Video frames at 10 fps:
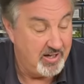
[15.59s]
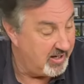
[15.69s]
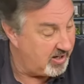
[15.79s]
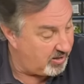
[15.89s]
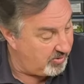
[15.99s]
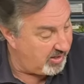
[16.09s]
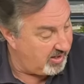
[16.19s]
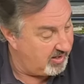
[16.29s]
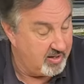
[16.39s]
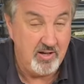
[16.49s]

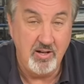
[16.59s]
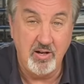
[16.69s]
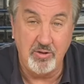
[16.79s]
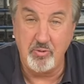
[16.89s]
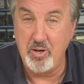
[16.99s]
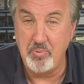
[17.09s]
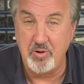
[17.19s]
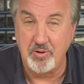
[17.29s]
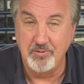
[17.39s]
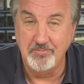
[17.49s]
including a 3D
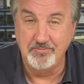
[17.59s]
printer.